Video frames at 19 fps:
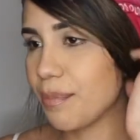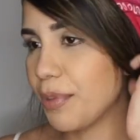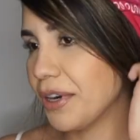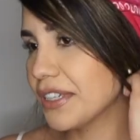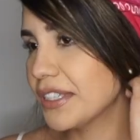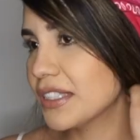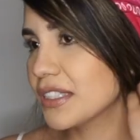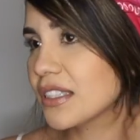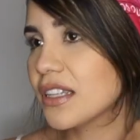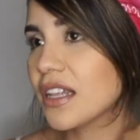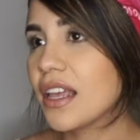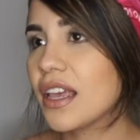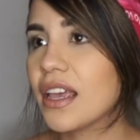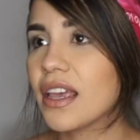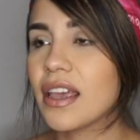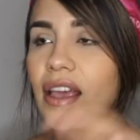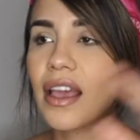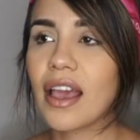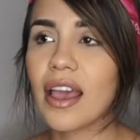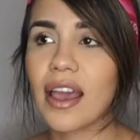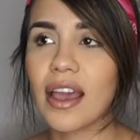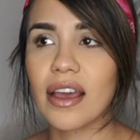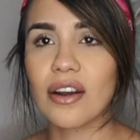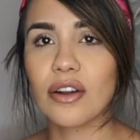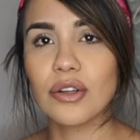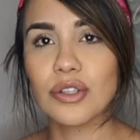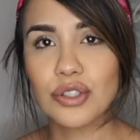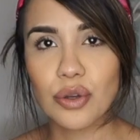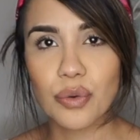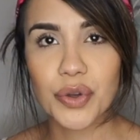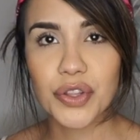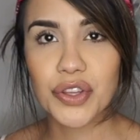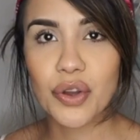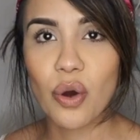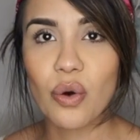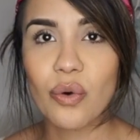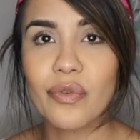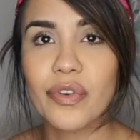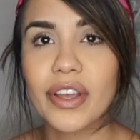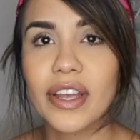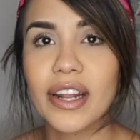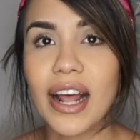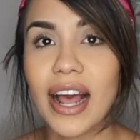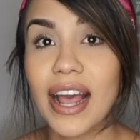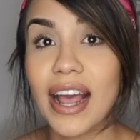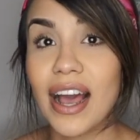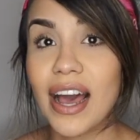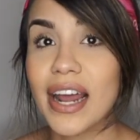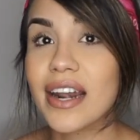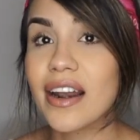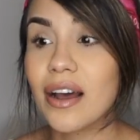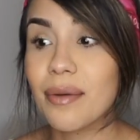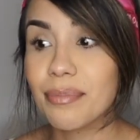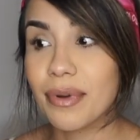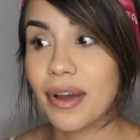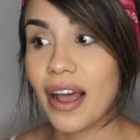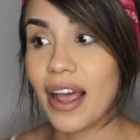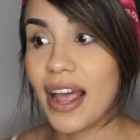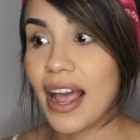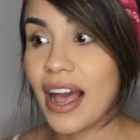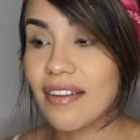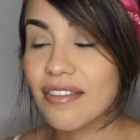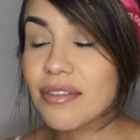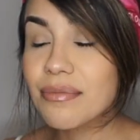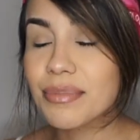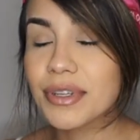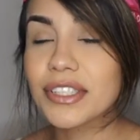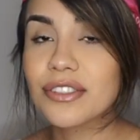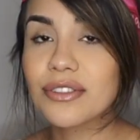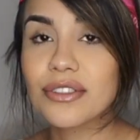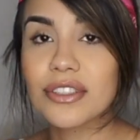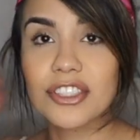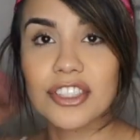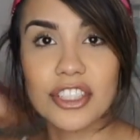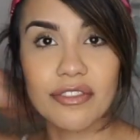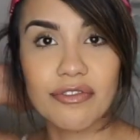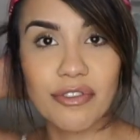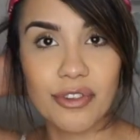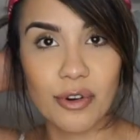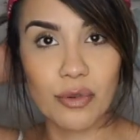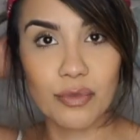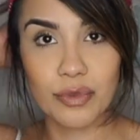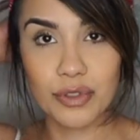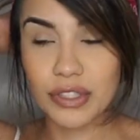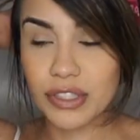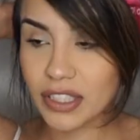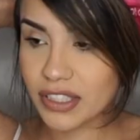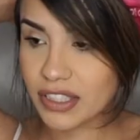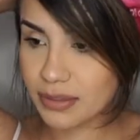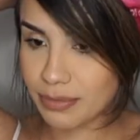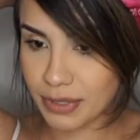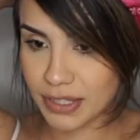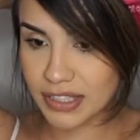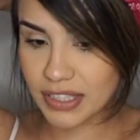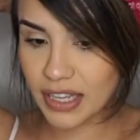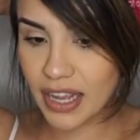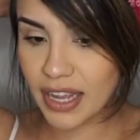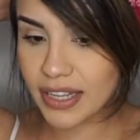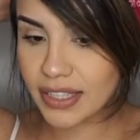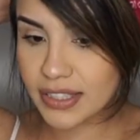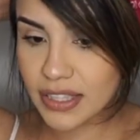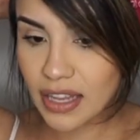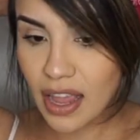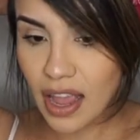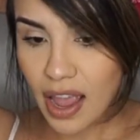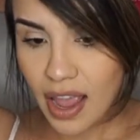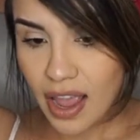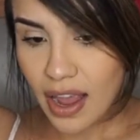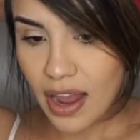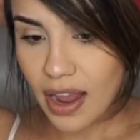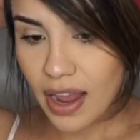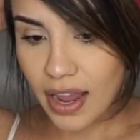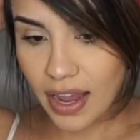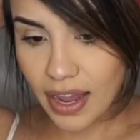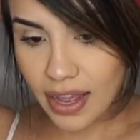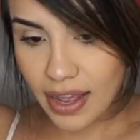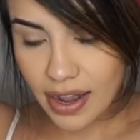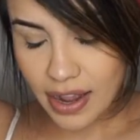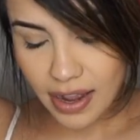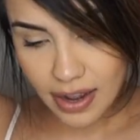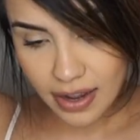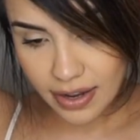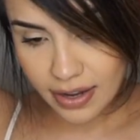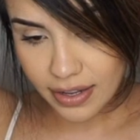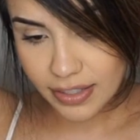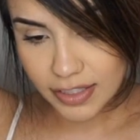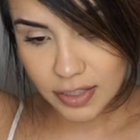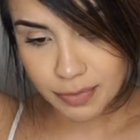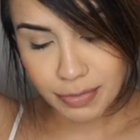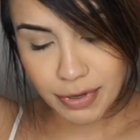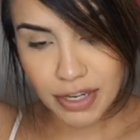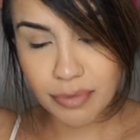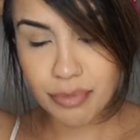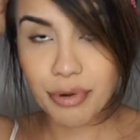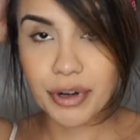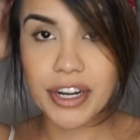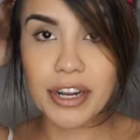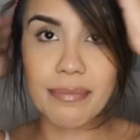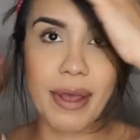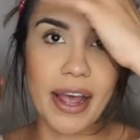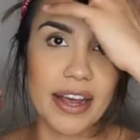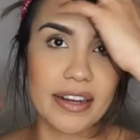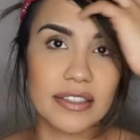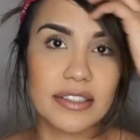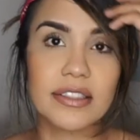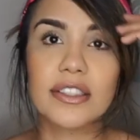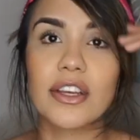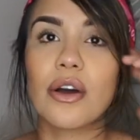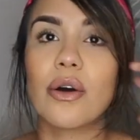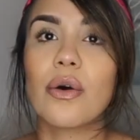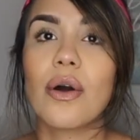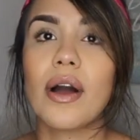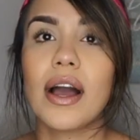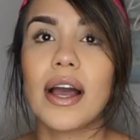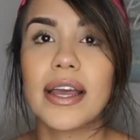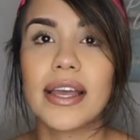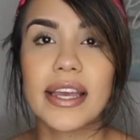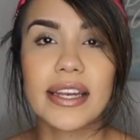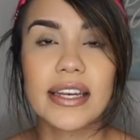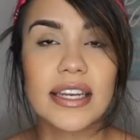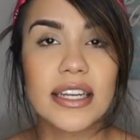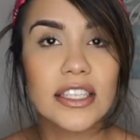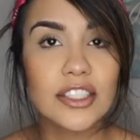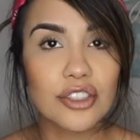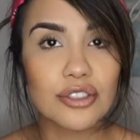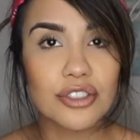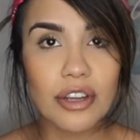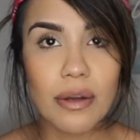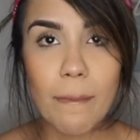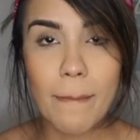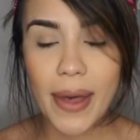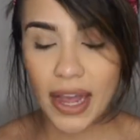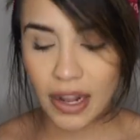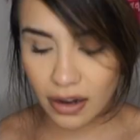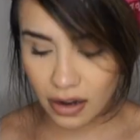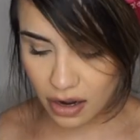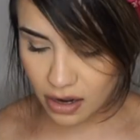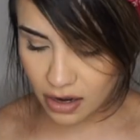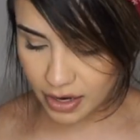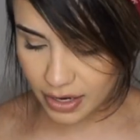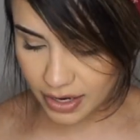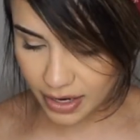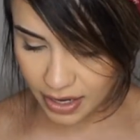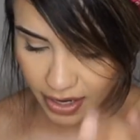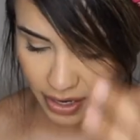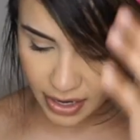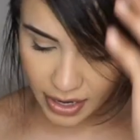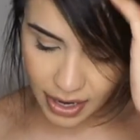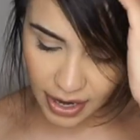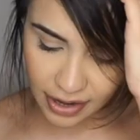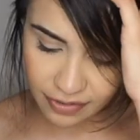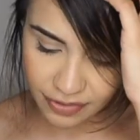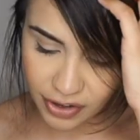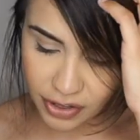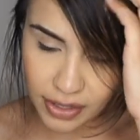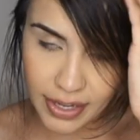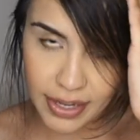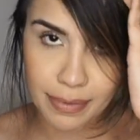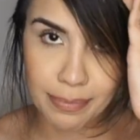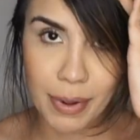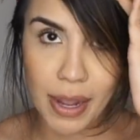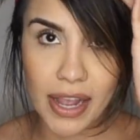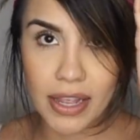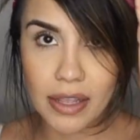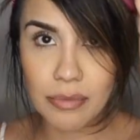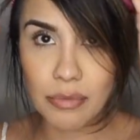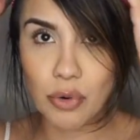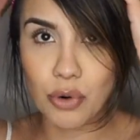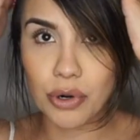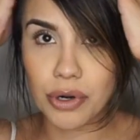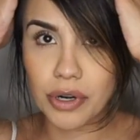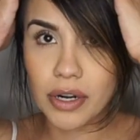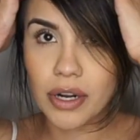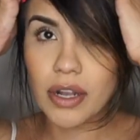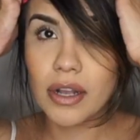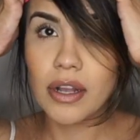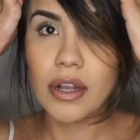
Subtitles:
personally, and also with COVID, I haven't been to the gym for almost 6 months, guys. And it's been pretty bad, so I need to jump back on, and I felt like buying more